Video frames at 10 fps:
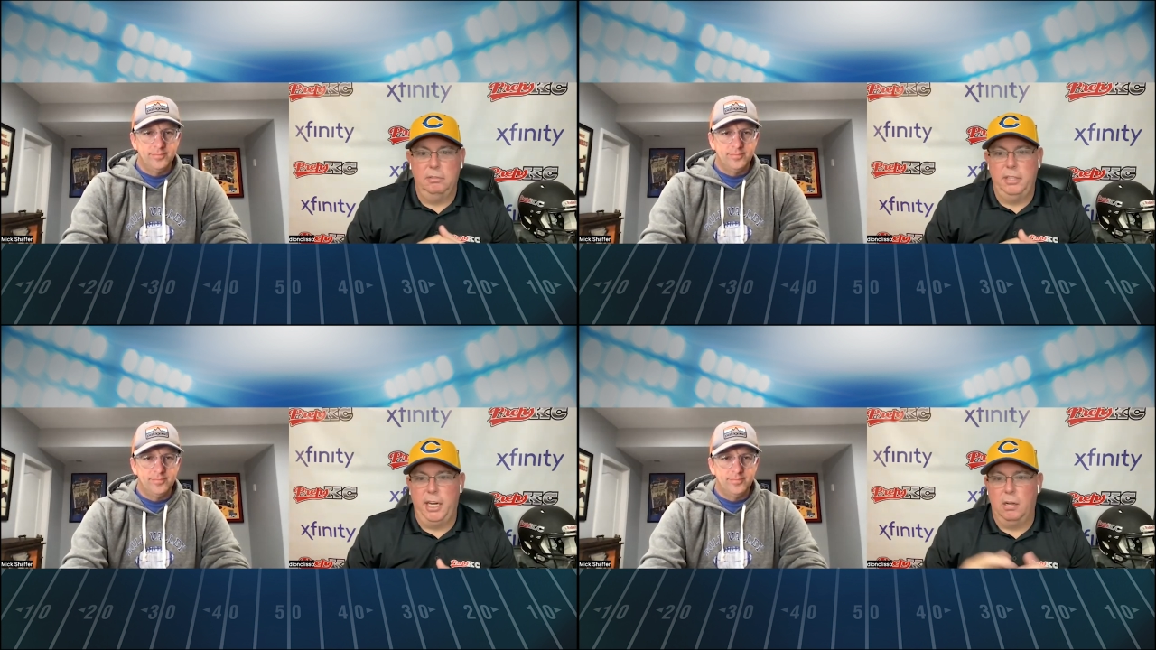
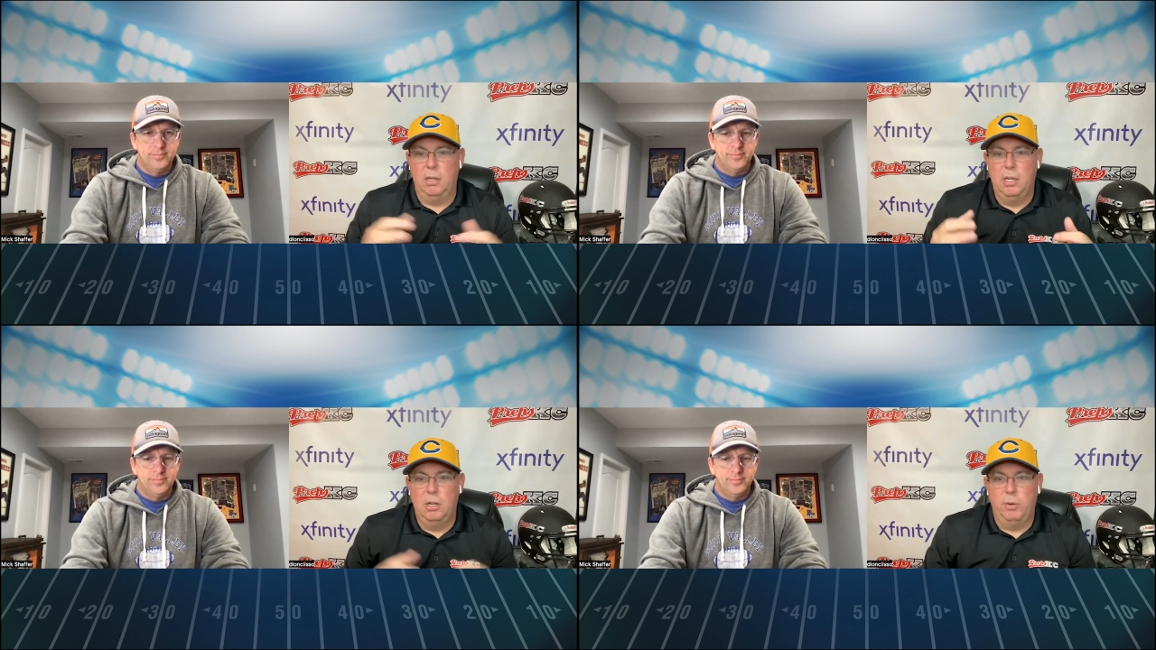Speaker 1: And, you
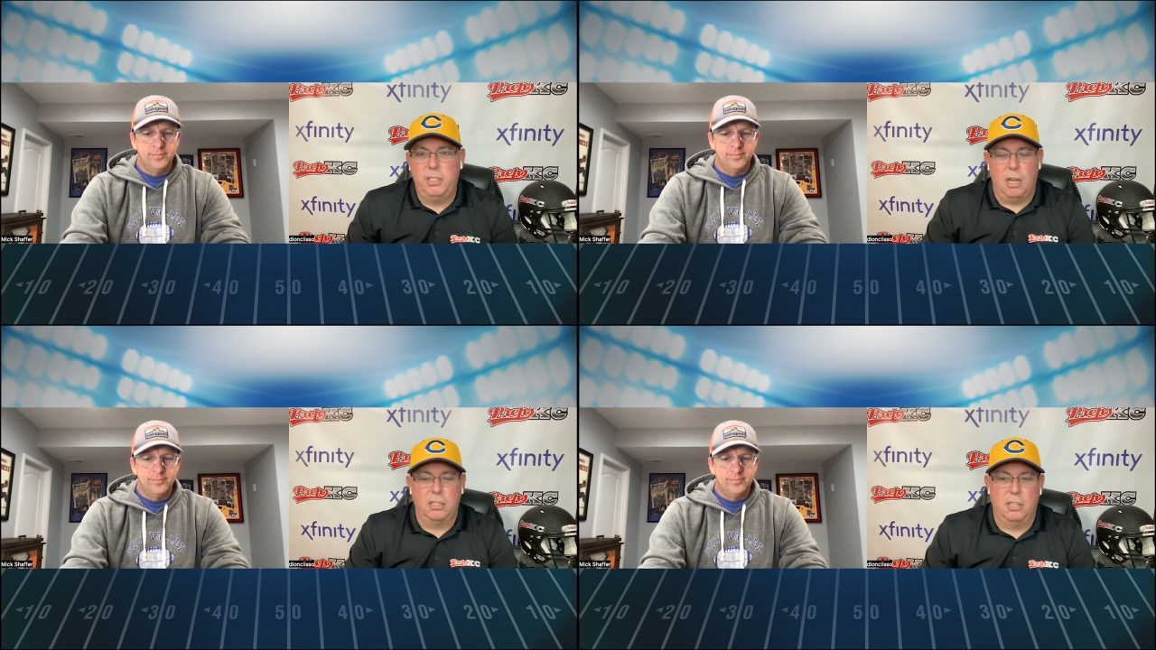know,
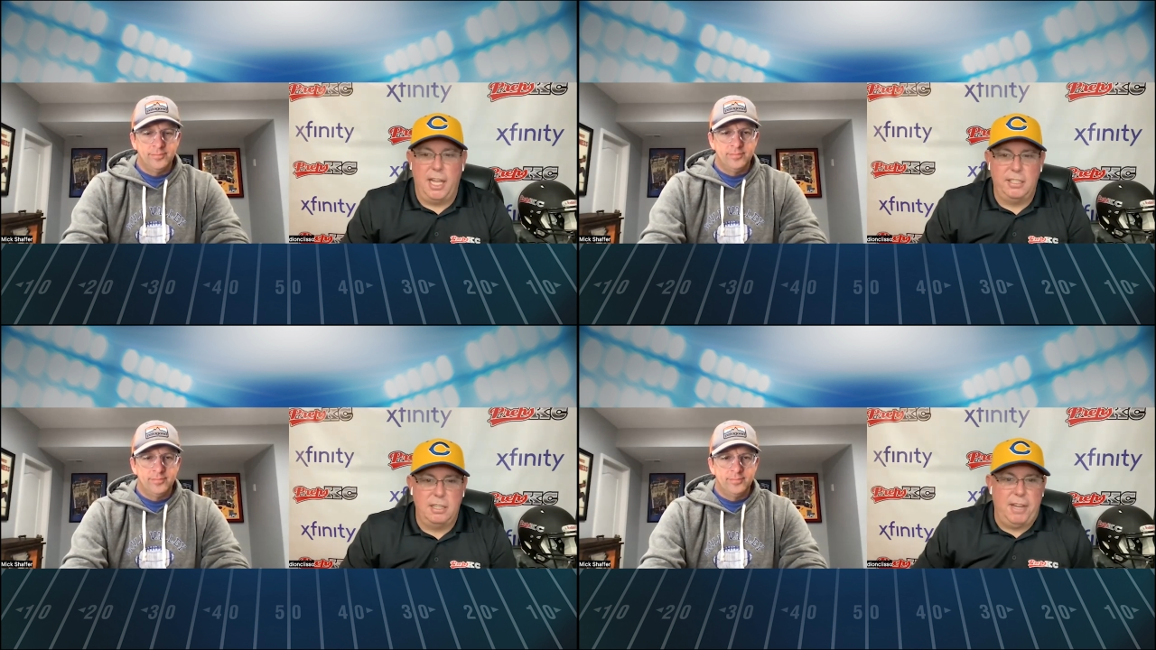we talked
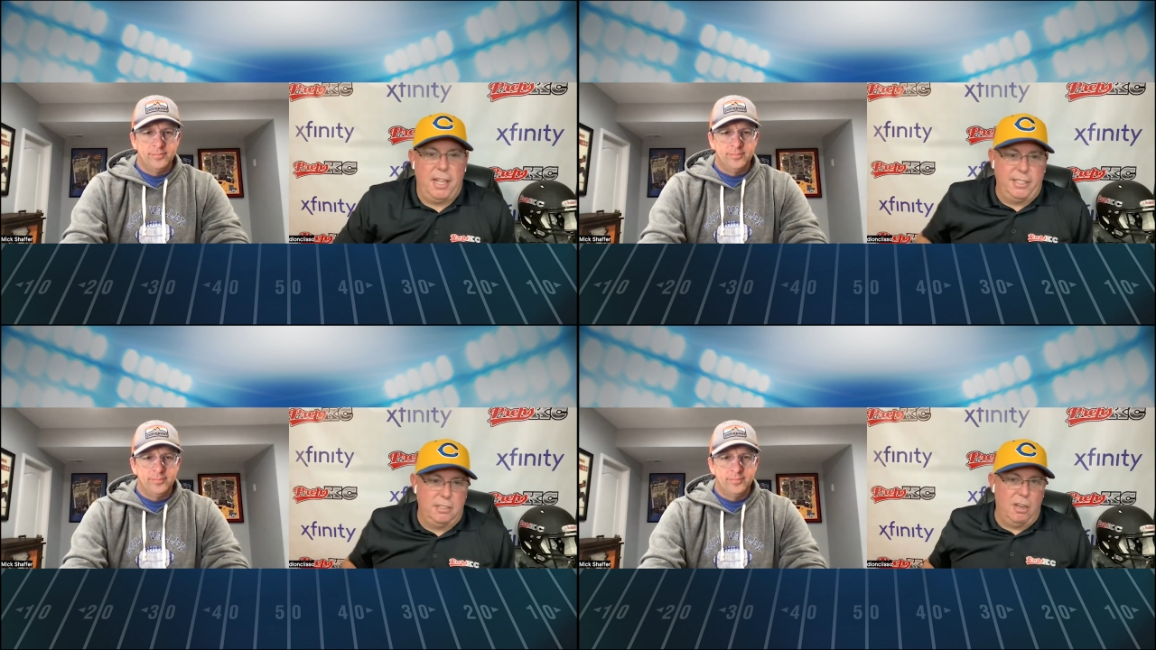a lot of
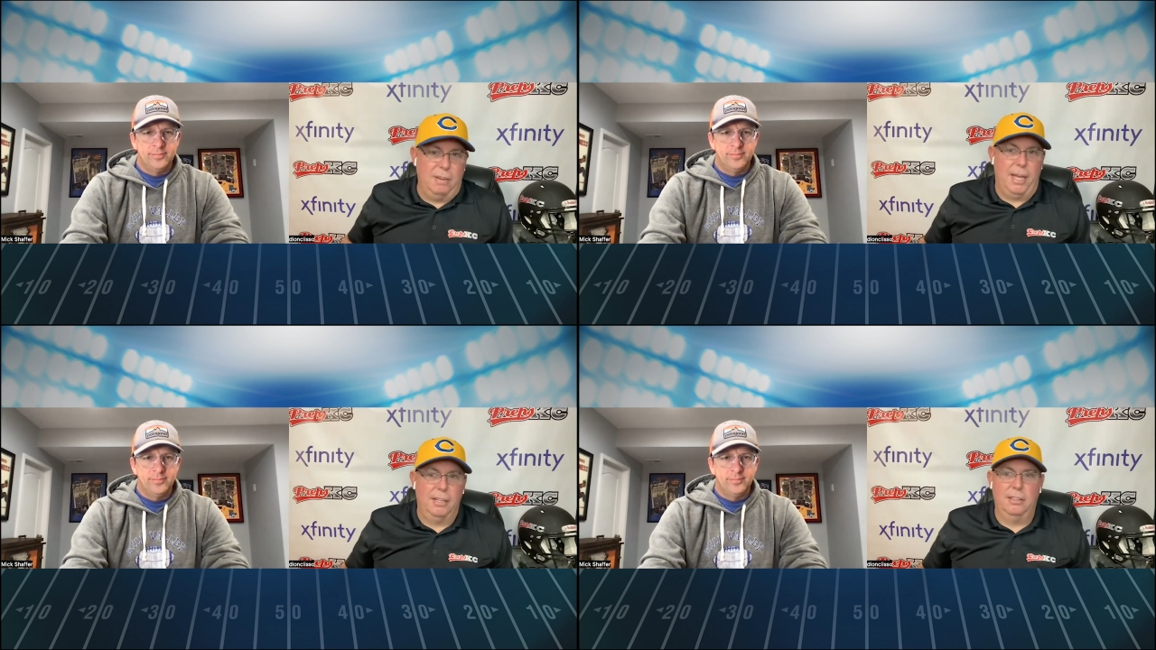stuff I like
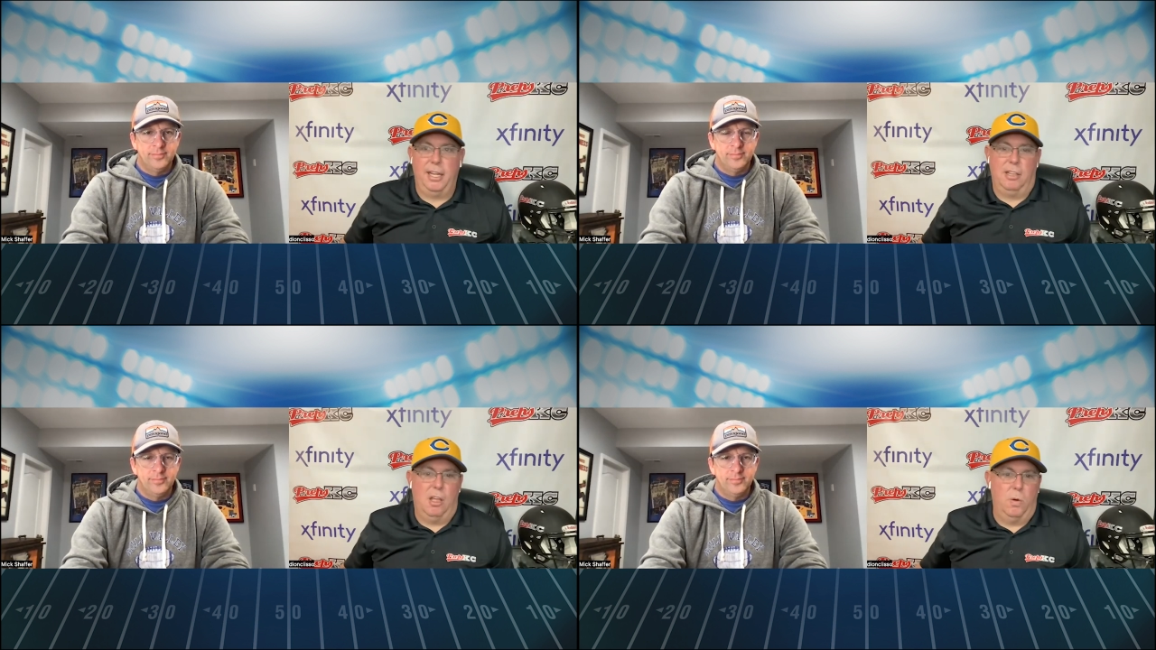talking about,
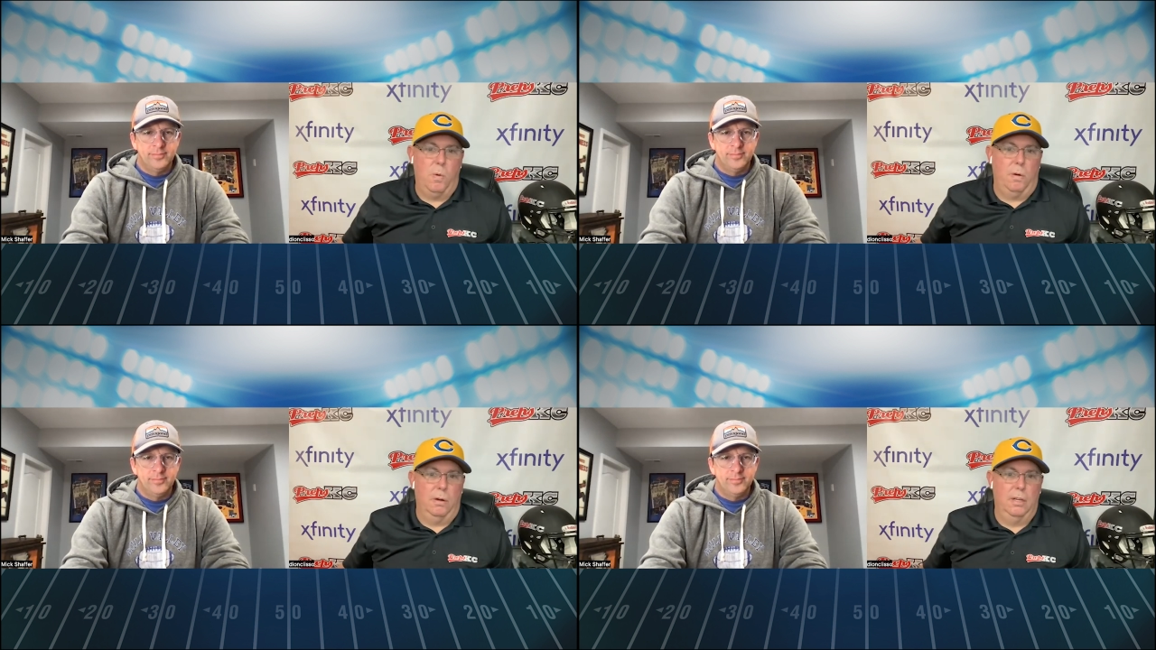like law
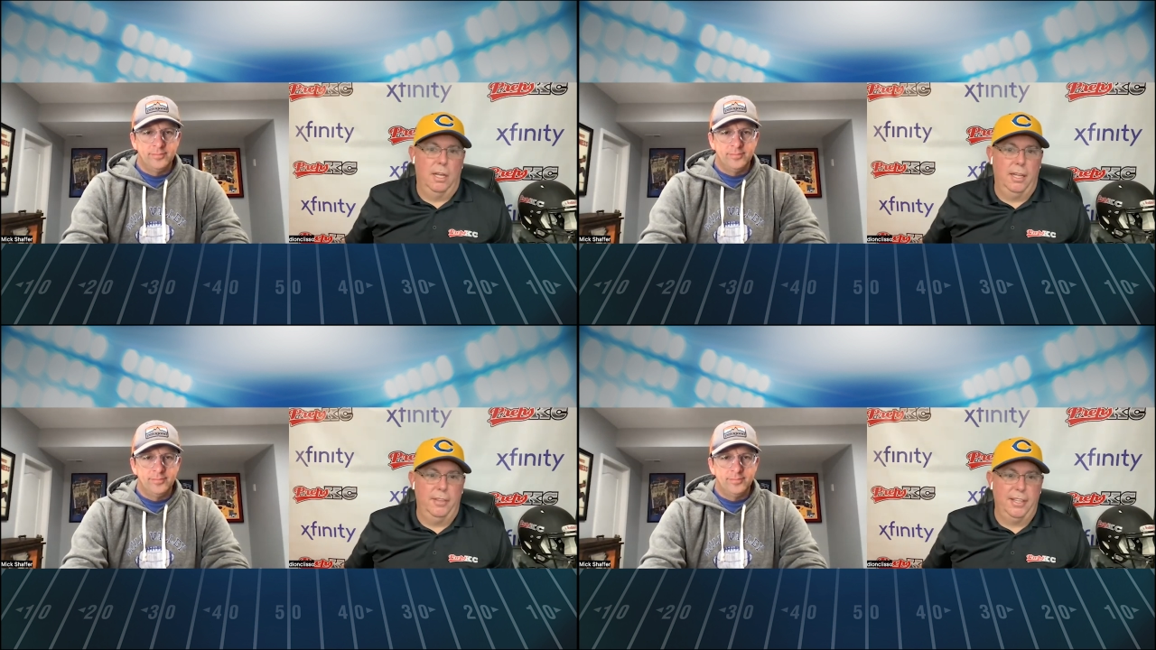and order
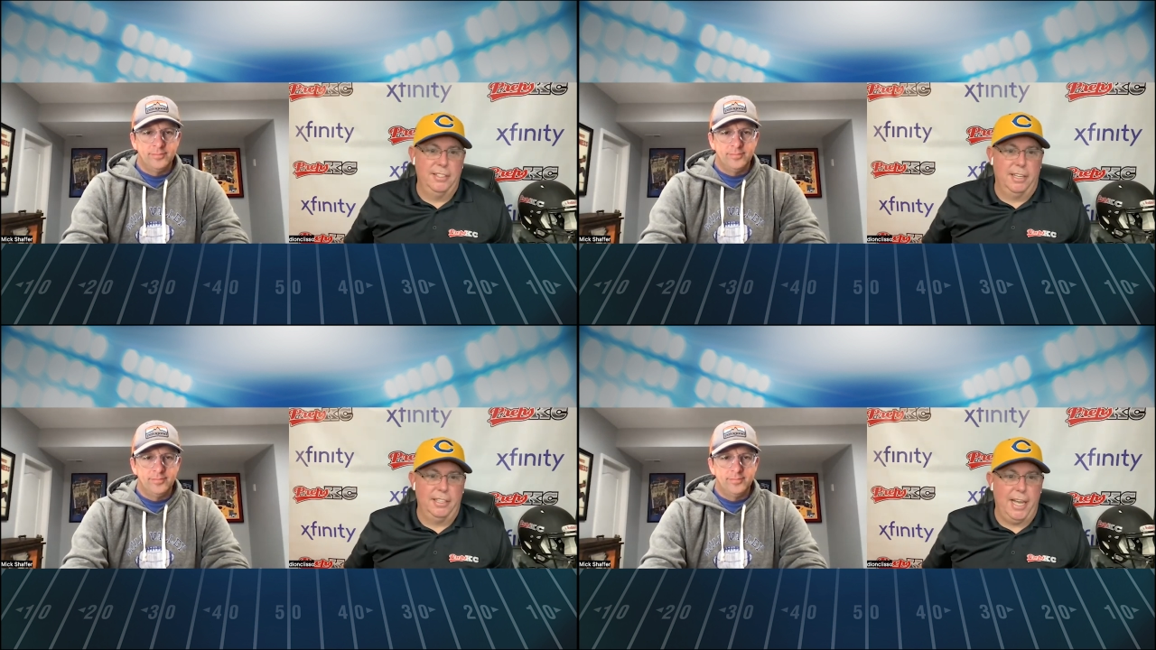uh, and
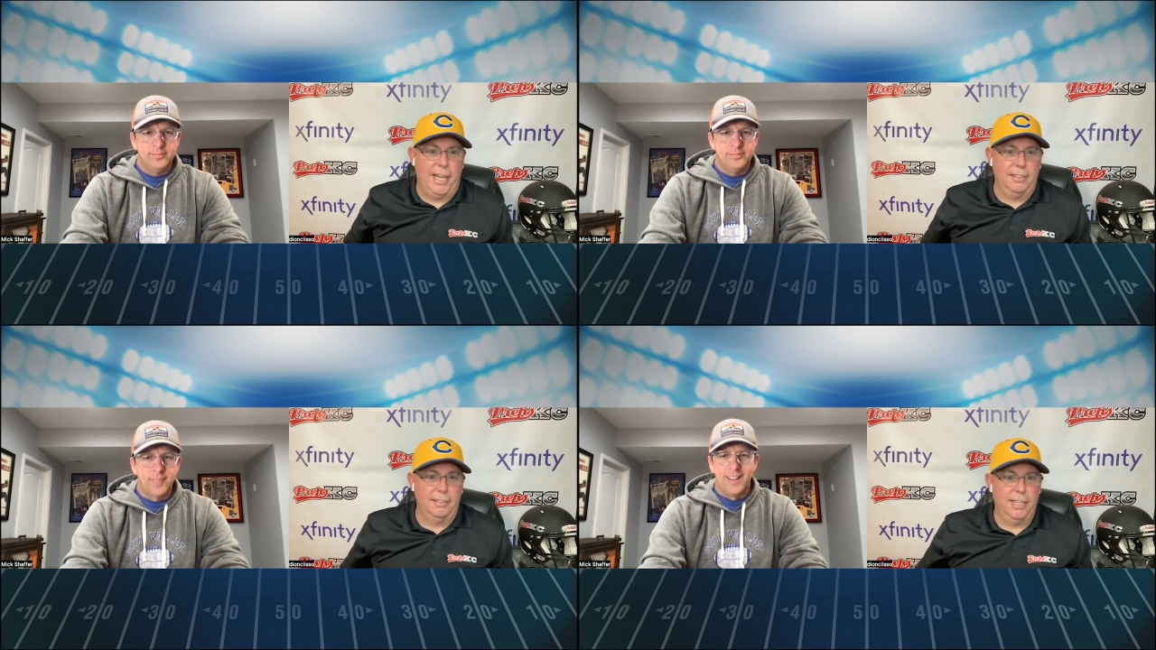things like that.